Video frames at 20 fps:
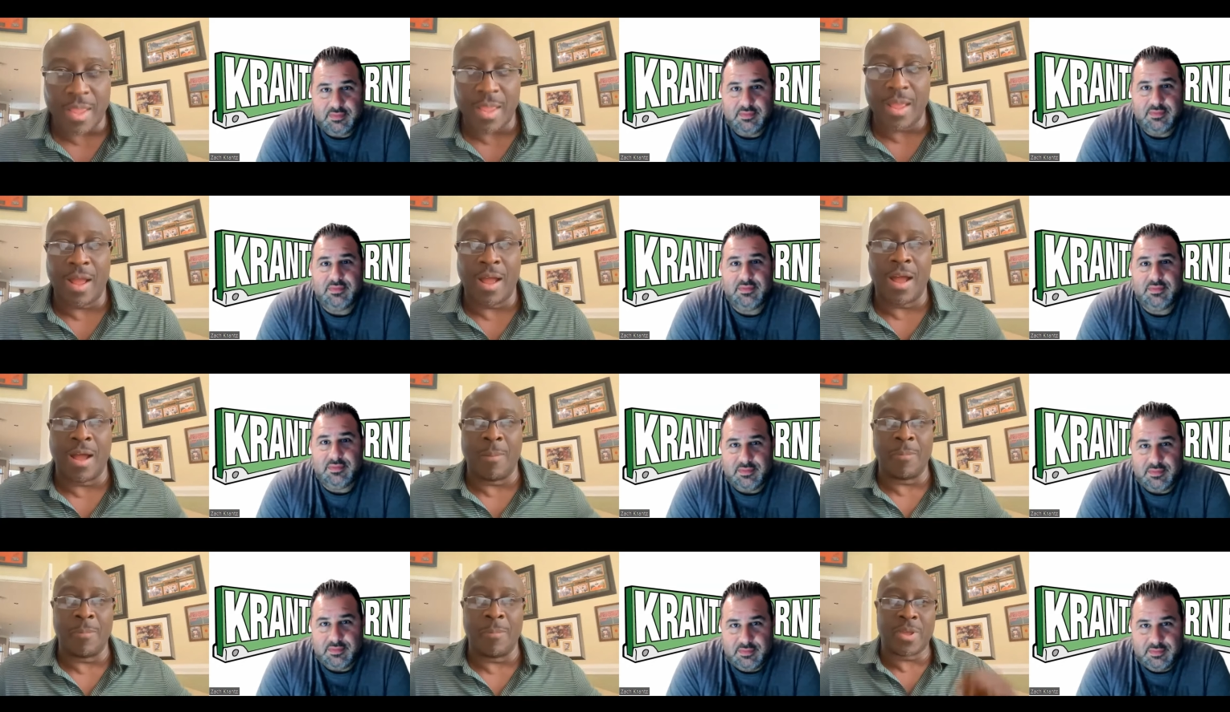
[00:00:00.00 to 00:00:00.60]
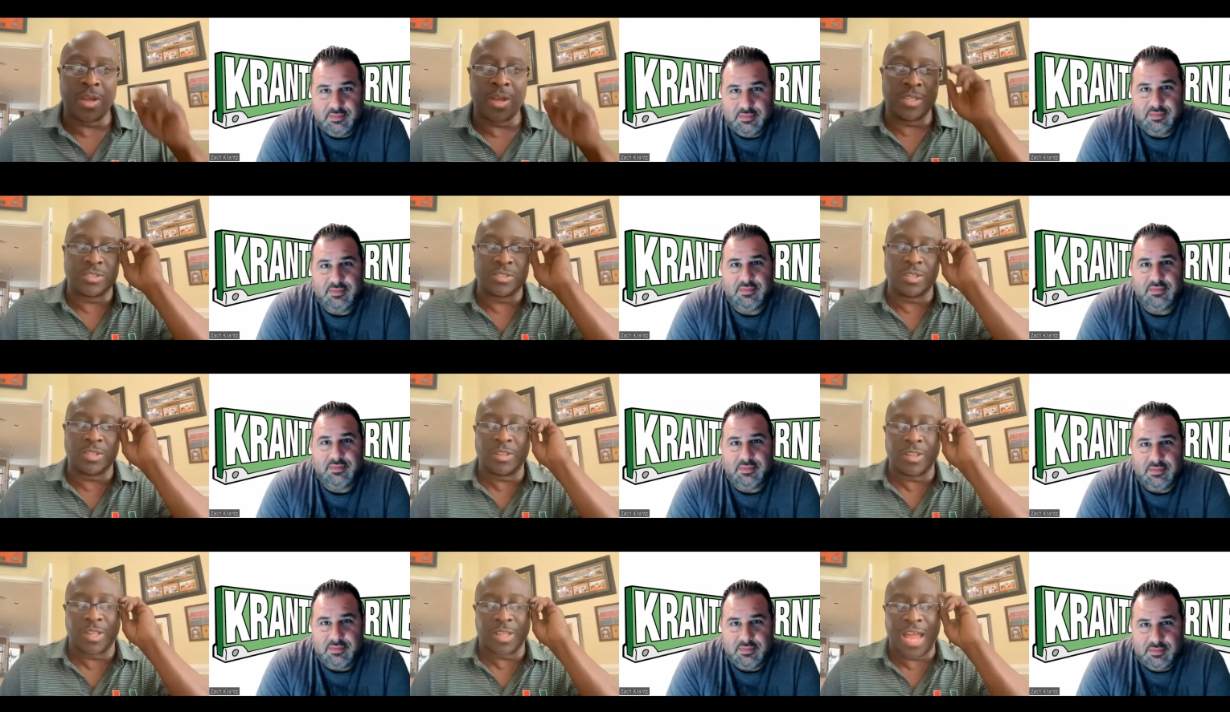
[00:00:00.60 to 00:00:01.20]
Speaker 1: um, because
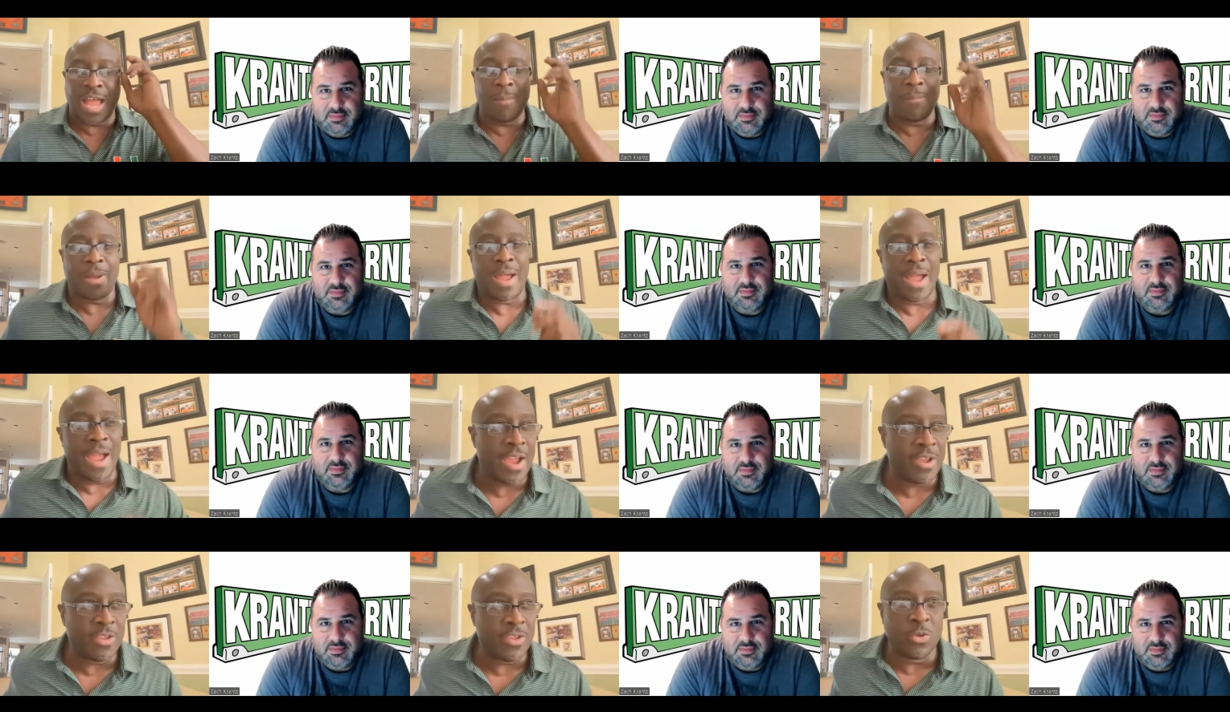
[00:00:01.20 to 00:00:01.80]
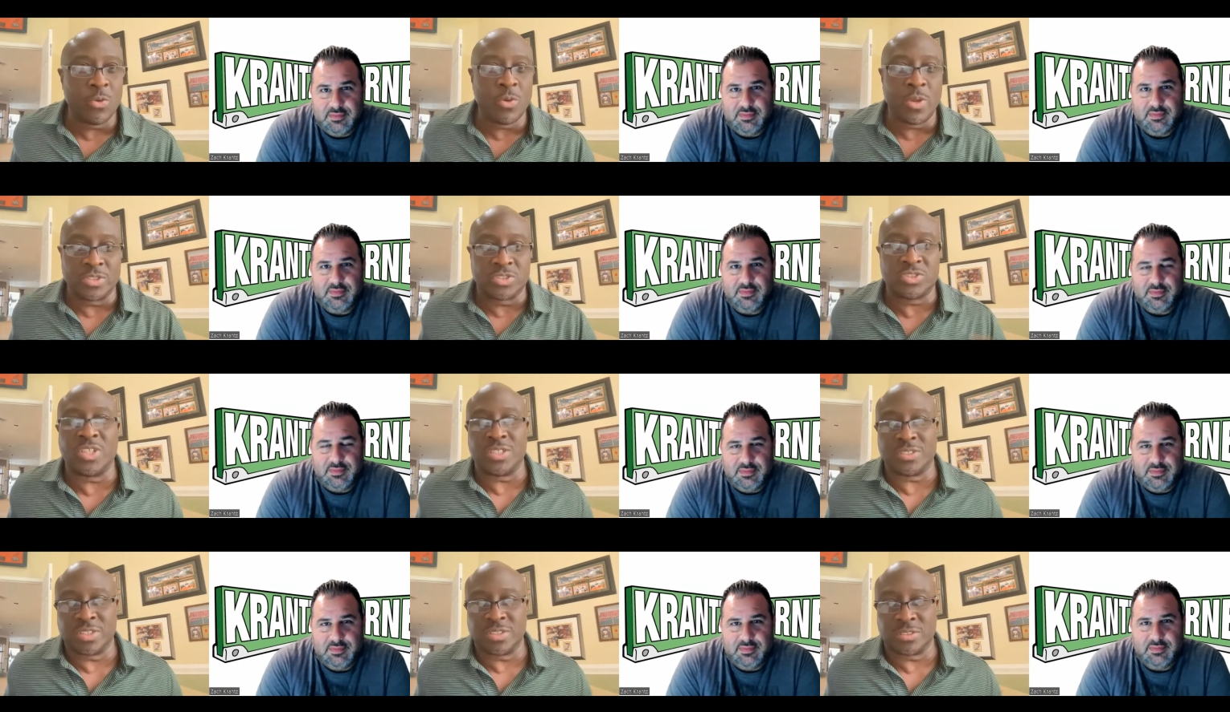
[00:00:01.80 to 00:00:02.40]
the, the guy behind you is
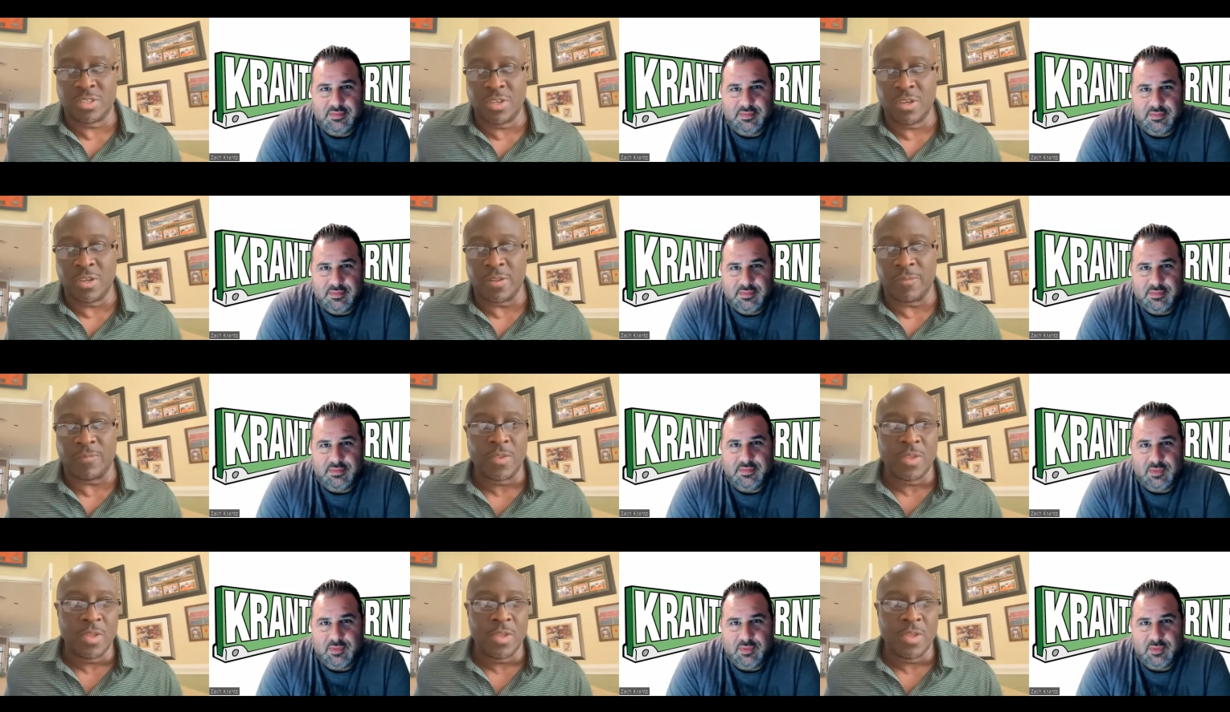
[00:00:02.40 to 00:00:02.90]
just as good.